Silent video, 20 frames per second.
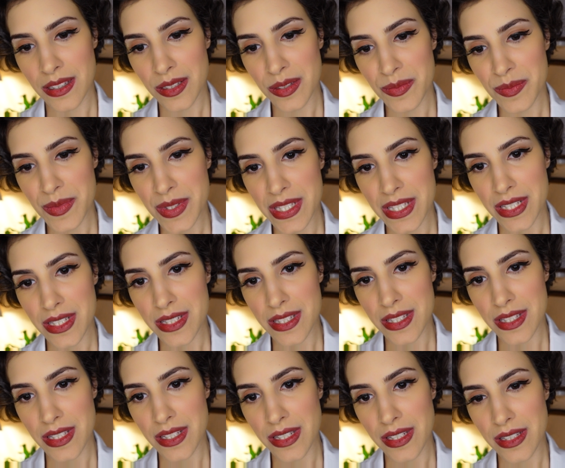I'm
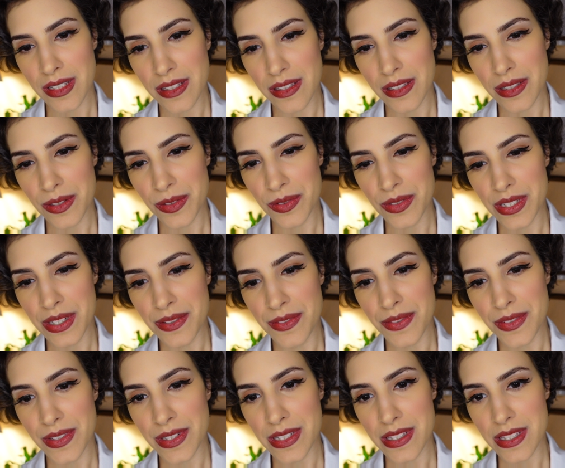sensing a little
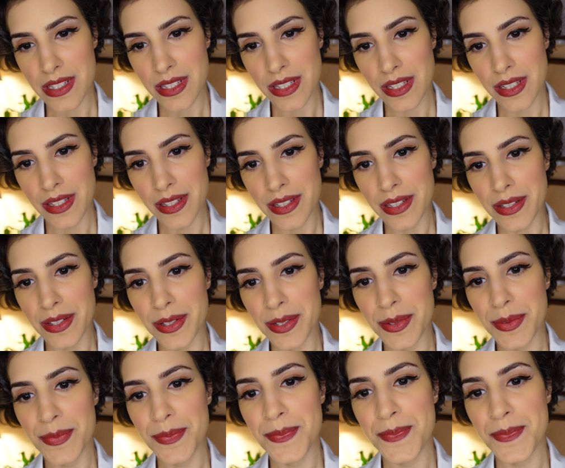difference here.